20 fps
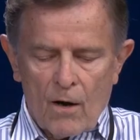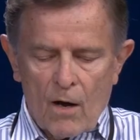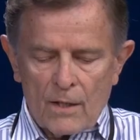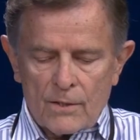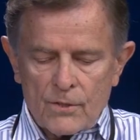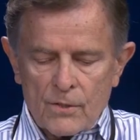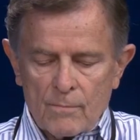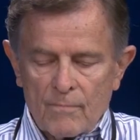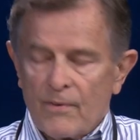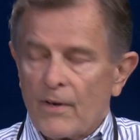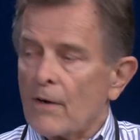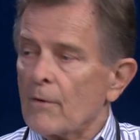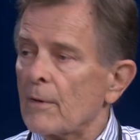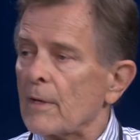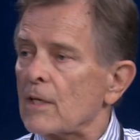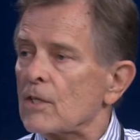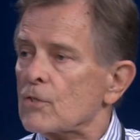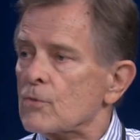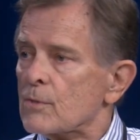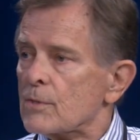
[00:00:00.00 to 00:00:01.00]
on some
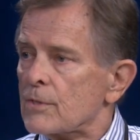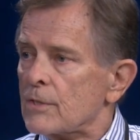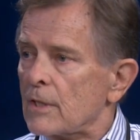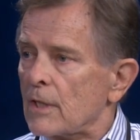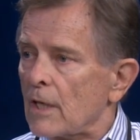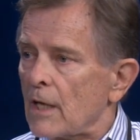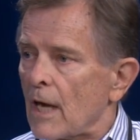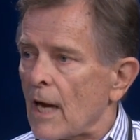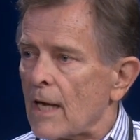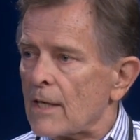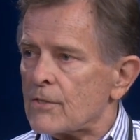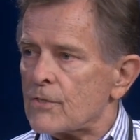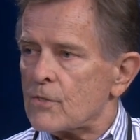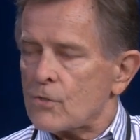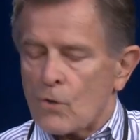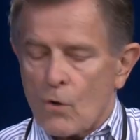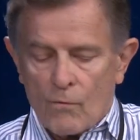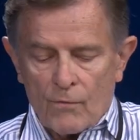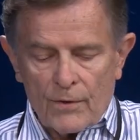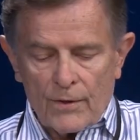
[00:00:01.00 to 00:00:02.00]
very interesting
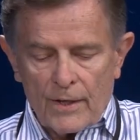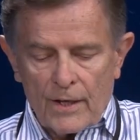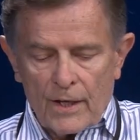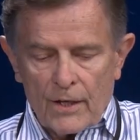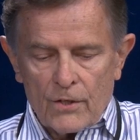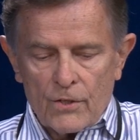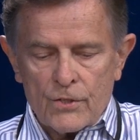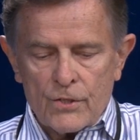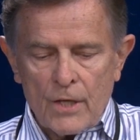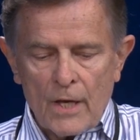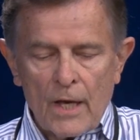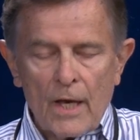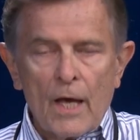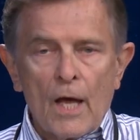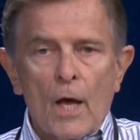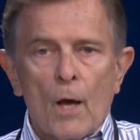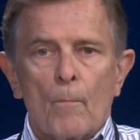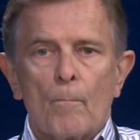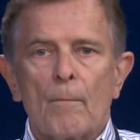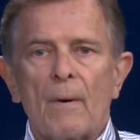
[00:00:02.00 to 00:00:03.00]
guests over the years.
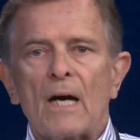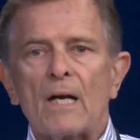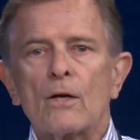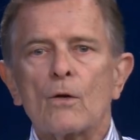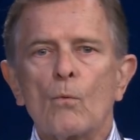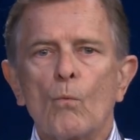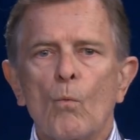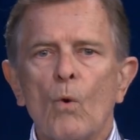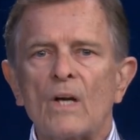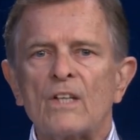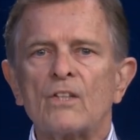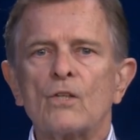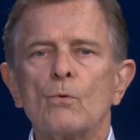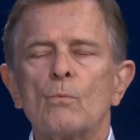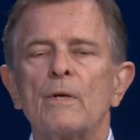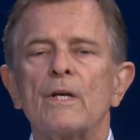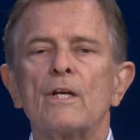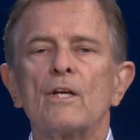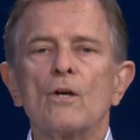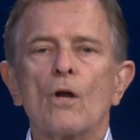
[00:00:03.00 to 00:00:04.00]
But what do
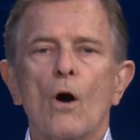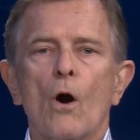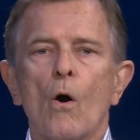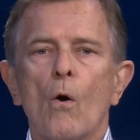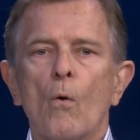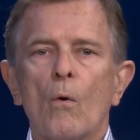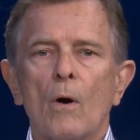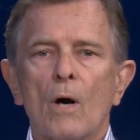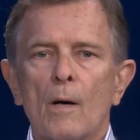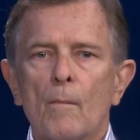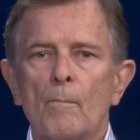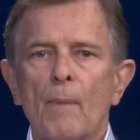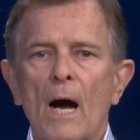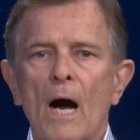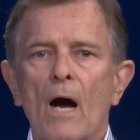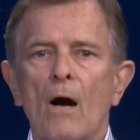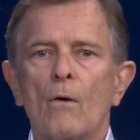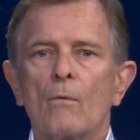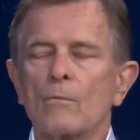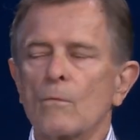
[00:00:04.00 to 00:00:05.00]
we know
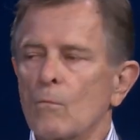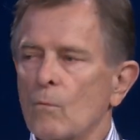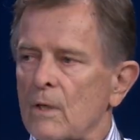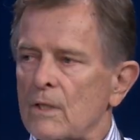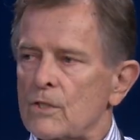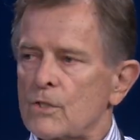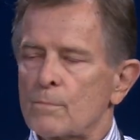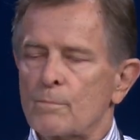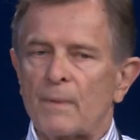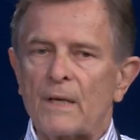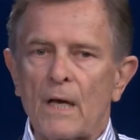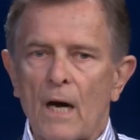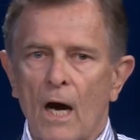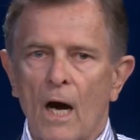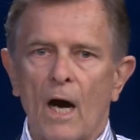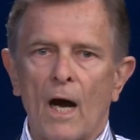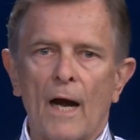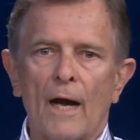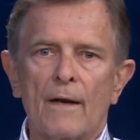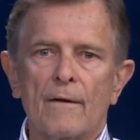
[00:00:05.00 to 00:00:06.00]
about what's
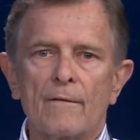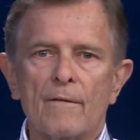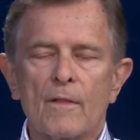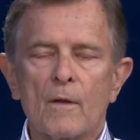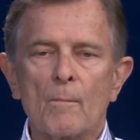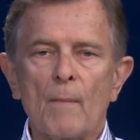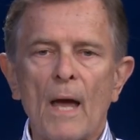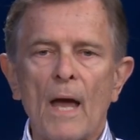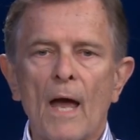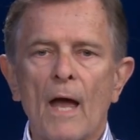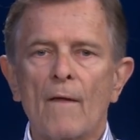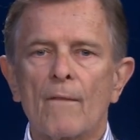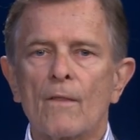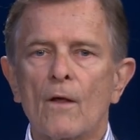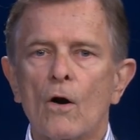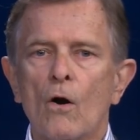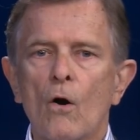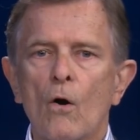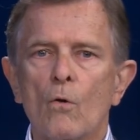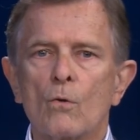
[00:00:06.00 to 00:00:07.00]
behind the man,
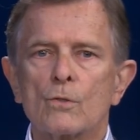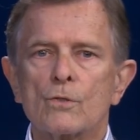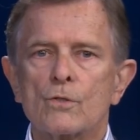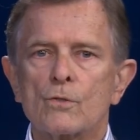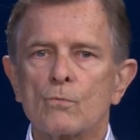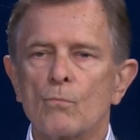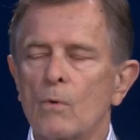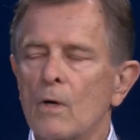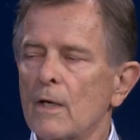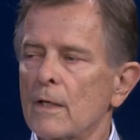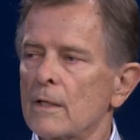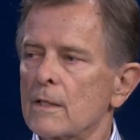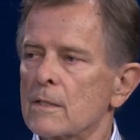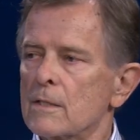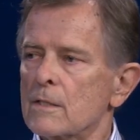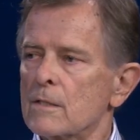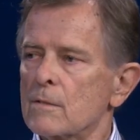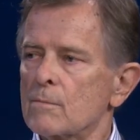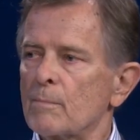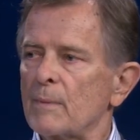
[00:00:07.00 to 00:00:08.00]
the host? What
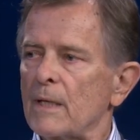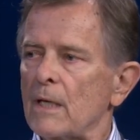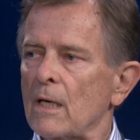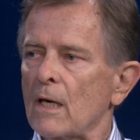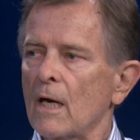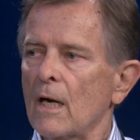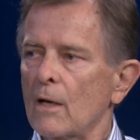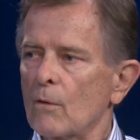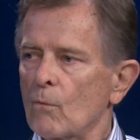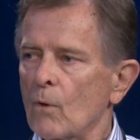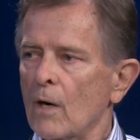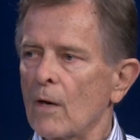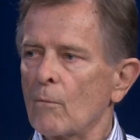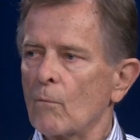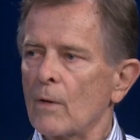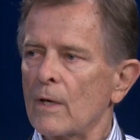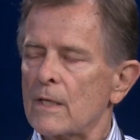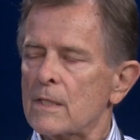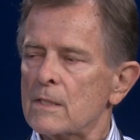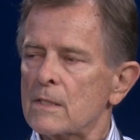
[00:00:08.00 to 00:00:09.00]
is behind? Where,
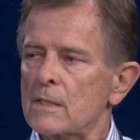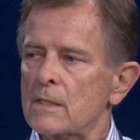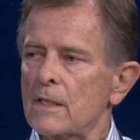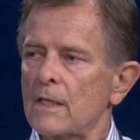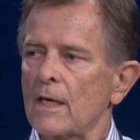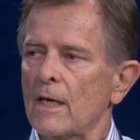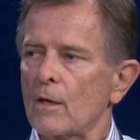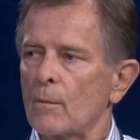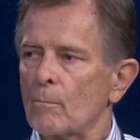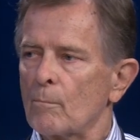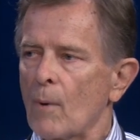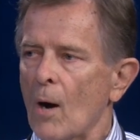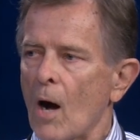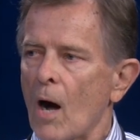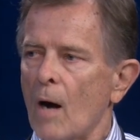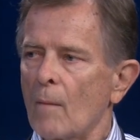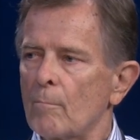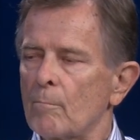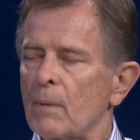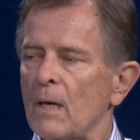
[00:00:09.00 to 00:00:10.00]
what is there?
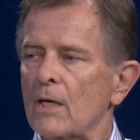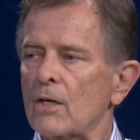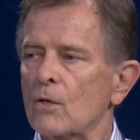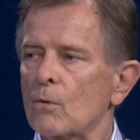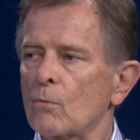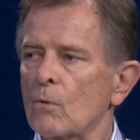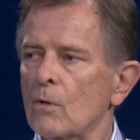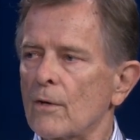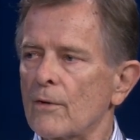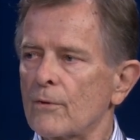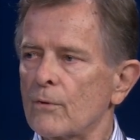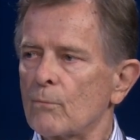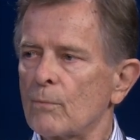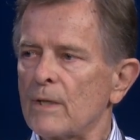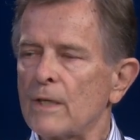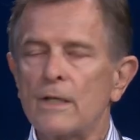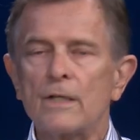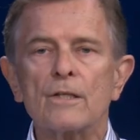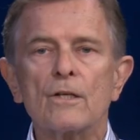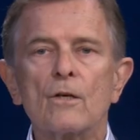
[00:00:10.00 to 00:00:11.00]
Bob Butterworth.
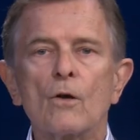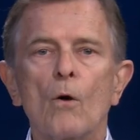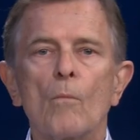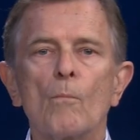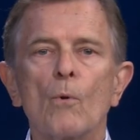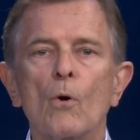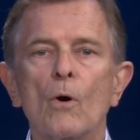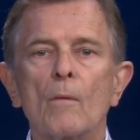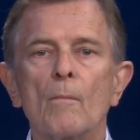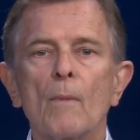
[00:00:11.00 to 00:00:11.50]
We need to know more